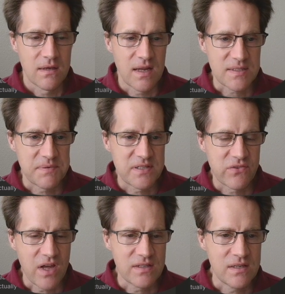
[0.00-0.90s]
Next piece of
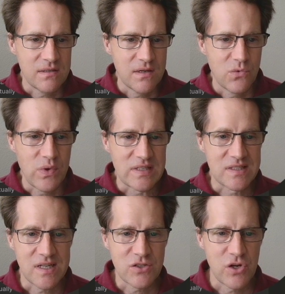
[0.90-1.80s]
content, When
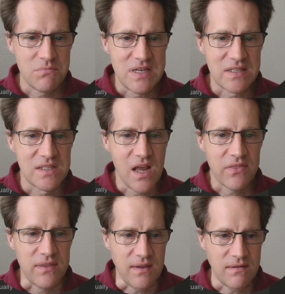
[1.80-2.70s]
SIGTERM Does
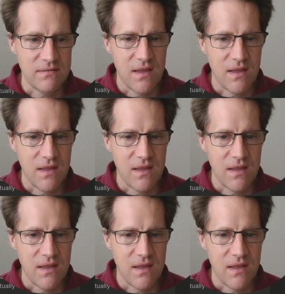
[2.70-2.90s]
Nothing,